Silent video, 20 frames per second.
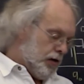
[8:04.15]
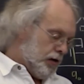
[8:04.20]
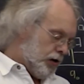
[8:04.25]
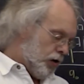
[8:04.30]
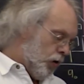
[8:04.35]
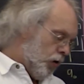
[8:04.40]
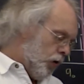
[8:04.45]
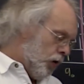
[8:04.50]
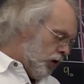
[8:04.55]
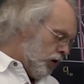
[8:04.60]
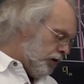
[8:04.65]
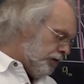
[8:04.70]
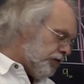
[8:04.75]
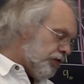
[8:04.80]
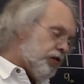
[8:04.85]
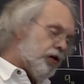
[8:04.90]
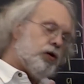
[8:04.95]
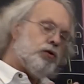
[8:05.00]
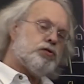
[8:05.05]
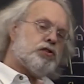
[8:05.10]
Now all
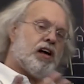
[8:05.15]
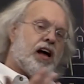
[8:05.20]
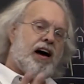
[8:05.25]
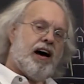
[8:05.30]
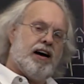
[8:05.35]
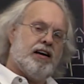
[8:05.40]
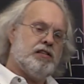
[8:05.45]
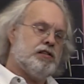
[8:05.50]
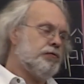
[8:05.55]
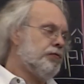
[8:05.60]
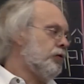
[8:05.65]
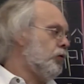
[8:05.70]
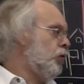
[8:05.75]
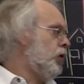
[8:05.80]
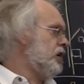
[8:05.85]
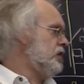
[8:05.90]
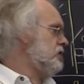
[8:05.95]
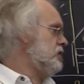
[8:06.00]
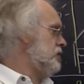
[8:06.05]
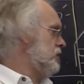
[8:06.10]
of those kinds of
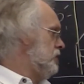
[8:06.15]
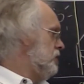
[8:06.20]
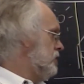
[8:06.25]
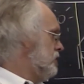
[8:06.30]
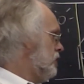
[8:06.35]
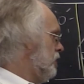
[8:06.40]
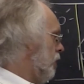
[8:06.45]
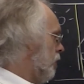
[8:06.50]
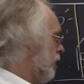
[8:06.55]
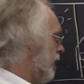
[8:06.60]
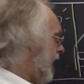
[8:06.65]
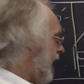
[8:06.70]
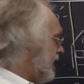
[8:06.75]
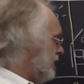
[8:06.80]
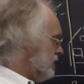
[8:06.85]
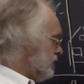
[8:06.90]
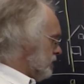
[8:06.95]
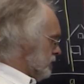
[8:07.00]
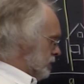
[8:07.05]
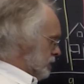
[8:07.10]
questions are
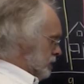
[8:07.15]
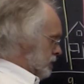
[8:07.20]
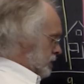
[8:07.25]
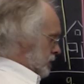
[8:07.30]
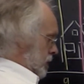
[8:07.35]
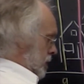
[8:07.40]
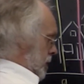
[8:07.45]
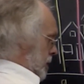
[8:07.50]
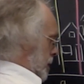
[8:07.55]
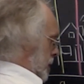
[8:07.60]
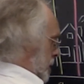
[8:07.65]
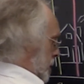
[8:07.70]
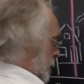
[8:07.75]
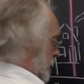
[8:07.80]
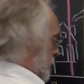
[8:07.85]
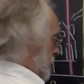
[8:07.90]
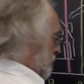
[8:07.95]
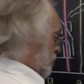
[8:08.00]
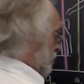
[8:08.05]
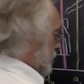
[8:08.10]
answered
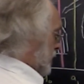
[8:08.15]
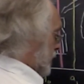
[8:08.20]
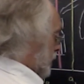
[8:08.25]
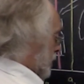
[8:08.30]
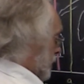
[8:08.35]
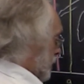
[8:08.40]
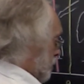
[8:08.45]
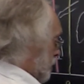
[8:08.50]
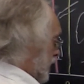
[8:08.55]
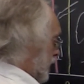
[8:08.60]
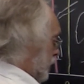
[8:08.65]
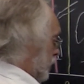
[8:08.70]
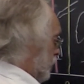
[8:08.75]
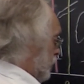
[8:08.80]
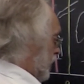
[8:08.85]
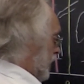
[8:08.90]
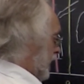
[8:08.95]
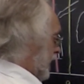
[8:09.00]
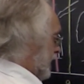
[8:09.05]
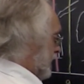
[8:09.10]
by
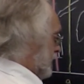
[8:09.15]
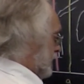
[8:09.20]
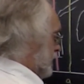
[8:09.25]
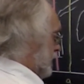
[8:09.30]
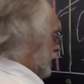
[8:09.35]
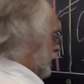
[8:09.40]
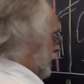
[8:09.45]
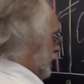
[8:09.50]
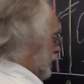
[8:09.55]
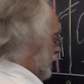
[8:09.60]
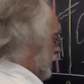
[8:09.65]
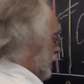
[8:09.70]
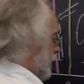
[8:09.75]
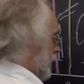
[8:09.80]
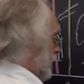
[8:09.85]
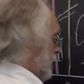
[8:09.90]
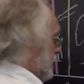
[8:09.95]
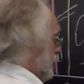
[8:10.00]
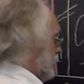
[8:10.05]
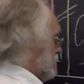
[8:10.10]
looking at
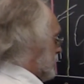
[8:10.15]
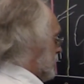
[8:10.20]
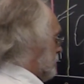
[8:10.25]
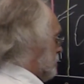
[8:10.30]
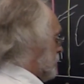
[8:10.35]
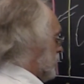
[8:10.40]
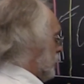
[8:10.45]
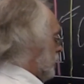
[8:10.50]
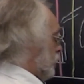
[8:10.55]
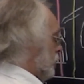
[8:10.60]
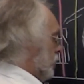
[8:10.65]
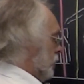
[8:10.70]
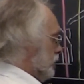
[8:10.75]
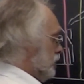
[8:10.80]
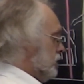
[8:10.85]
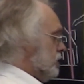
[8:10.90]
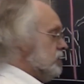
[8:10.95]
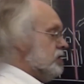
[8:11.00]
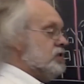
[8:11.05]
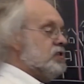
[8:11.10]
something
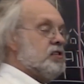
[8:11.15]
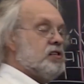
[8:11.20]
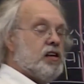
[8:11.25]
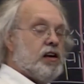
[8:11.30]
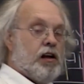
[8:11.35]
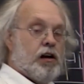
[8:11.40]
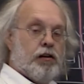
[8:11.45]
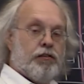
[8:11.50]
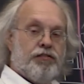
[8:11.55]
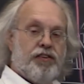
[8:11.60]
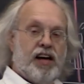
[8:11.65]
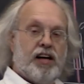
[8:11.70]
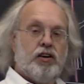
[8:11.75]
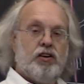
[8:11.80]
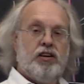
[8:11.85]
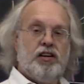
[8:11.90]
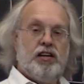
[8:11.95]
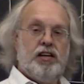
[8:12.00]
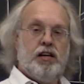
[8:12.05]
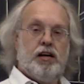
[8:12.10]
called the singular
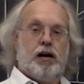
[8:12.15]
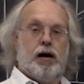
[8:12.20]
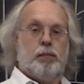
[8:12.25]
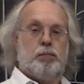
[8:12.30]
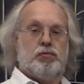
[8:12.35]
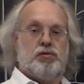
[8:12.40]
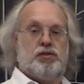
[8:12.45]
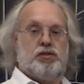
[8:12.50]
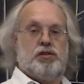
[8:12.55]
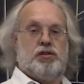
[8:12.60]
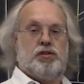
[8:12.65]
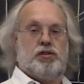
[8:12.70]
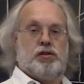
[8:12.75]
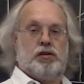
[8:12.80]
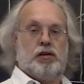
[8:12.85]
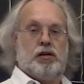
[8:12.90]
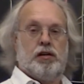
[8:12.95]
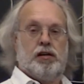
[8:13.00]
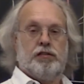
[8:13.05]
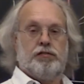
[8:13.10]
value
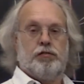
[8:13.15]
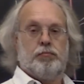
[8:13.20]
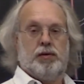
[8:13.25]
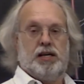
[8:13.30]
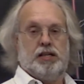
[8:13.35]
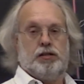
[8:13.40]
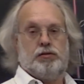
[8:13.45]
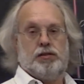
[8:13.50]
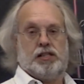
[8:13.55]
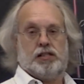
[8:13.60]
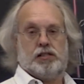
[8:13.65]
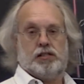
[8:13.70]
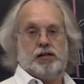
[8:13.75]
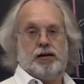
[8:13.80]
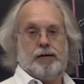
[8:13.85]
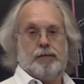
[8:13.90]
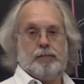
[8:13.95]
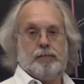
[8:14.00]
decomposition of a matrix.